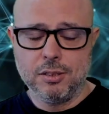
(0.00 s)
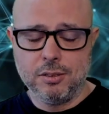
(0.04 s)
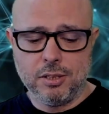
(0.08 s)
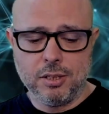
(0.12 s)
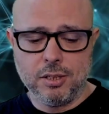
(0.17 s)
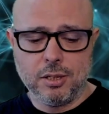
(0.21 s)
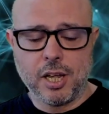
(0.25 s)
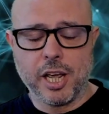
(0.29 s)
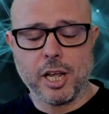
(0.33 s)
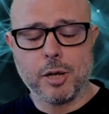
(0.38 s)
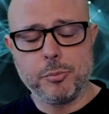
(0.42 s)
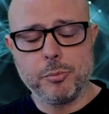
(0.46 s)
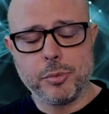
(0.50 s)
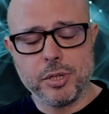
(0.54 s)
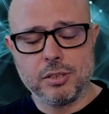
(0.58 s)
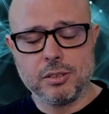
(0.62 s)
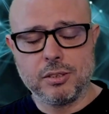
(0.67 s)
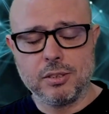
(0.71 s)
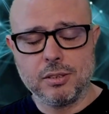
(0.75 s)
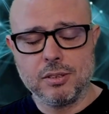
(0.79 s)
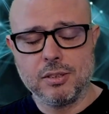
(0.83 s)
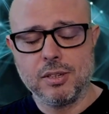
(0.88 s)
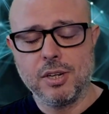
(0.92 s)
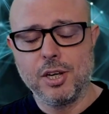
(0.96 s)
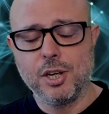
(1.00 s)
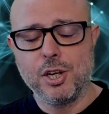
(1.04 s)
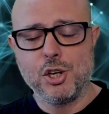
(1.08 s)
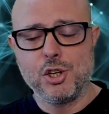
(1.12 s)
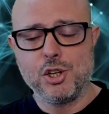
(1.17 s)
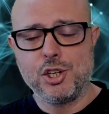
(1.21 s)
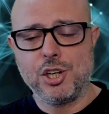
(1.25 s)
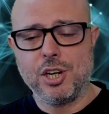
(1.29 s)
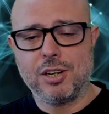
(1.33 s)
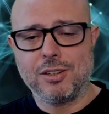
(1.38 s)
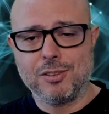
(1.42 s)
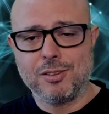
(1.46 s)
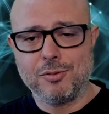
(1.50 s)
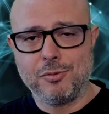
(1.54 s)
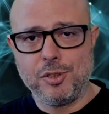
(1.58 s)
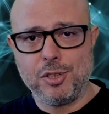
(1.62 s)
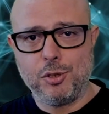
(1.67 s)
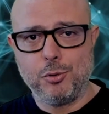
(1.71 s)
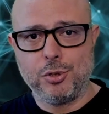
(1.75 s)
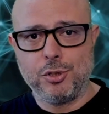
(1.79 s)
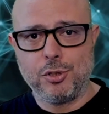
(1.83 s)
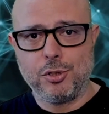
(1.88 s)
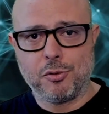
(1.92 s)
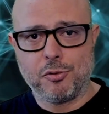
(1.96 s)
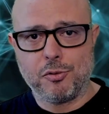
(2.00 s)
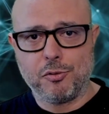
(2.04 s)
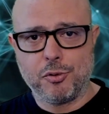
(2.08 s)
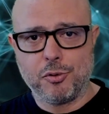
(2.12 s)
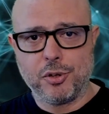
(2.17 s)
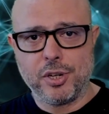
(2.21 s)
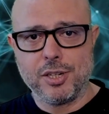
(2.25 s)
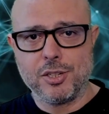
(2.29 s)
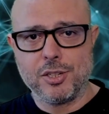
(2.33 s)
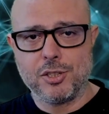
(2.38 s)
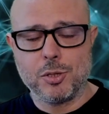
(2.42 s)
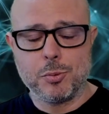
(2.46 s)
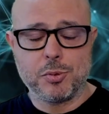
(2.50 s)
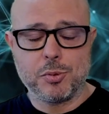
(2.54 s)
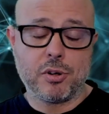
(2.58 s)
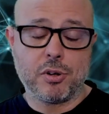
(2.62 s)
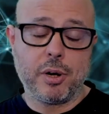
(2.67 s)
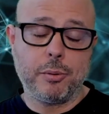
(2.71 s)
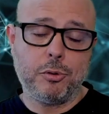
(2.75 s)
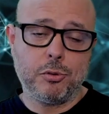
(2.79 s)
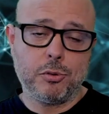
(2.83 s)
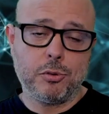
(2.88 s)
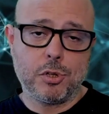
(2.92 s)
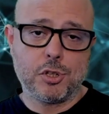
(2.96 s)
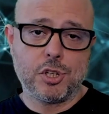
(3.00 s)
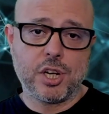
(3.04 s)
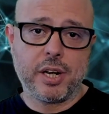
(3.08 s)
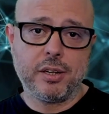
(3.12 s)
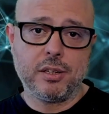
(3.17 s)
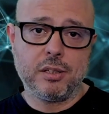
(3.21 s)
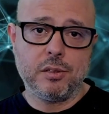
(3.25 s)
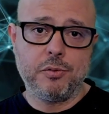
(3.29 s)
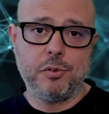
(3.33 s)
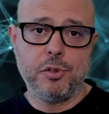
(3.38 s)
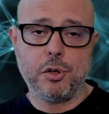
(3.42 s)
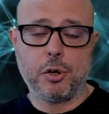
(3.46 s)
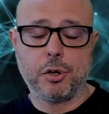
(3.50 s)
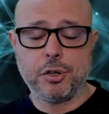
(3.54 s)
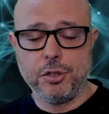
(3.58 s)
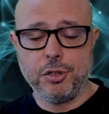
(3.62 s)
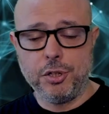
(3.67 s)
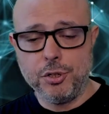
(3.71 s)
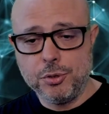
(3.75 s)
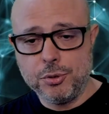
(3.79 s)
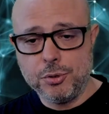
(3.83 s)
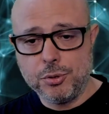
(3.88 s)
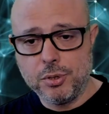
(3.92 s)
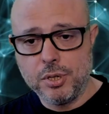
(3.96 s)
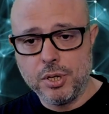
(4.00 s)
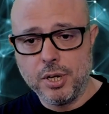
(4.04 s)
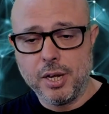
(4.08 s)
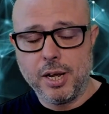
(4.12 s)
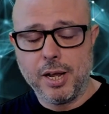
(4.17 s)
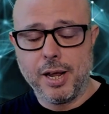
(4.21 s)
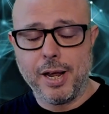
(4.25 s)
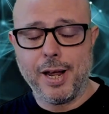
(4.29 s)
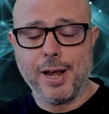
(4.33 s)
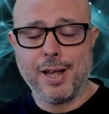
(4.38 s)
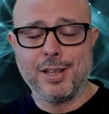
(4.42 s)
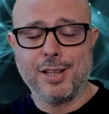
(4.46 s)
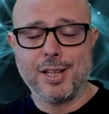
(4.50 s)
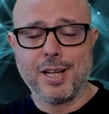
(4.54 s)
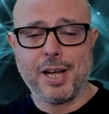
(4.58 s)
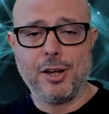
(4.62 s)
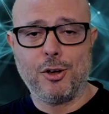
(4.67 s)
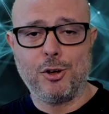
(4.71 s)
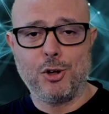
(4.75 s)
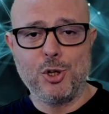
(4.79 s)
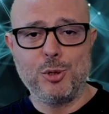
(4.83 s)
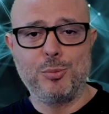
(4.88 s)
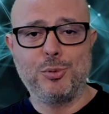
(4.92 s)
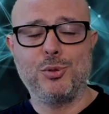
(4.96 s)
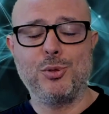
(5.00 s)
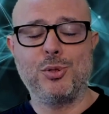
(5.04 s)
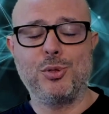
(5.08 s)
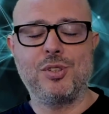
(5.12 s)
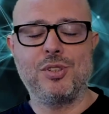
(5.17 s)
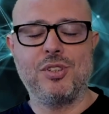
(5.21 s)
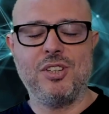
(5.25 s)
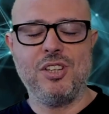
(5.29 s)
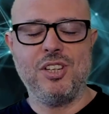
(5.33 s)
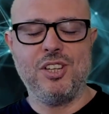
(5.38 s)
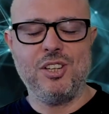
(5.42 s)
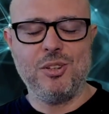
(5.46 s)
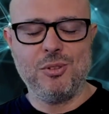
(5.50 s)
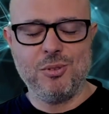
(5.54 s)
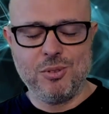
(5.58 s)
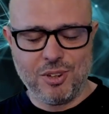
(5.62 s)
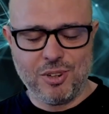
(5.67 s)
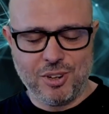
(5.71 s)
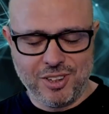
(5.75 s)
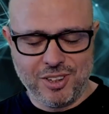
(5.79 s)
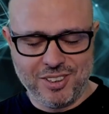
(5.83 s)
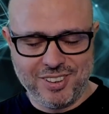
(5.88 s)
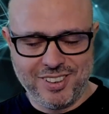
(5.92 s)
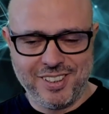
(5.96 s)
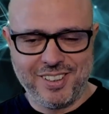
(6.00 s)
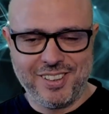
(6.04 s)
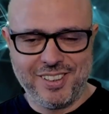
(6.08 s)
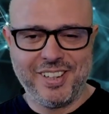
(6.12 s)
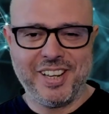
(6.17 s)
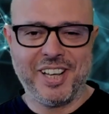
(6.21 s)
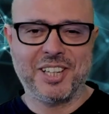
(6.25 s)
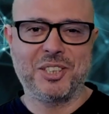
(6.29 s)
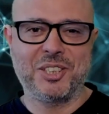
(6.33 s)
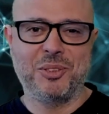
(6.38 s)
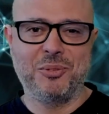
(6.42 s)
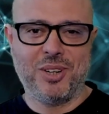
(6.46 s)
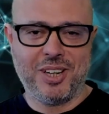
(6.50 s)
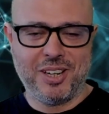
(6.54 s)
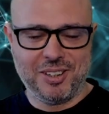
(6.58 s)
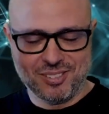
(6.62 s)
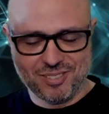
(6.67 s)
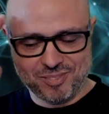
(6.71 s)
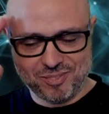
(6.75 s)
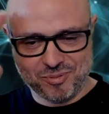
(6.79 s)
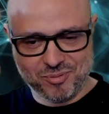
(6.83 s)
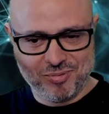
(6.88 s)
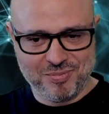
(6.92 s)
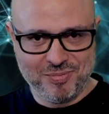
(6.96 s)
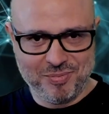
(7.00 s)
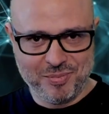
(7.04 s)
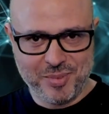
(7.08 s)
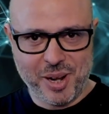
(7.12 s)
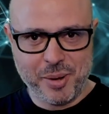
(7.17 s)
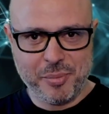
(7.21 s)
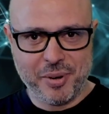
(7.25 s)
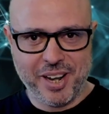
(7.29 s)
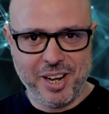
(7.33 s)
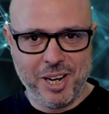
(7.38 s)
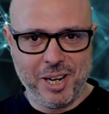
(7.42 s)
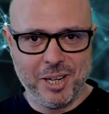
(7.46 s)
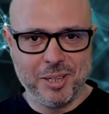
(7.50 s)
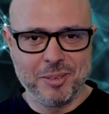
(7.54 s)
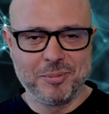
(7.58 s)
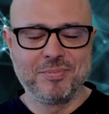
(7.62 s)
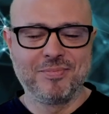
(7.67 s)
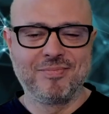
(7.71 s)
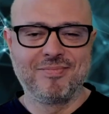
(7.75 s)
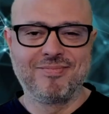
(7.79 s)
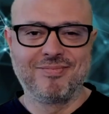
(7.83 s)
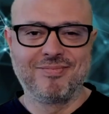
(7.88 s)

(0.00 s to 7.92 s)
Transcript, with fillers: the like button, share the video with your friends, subscribe to the channel if you are new, and I hope to see you on the next one. Bye bye.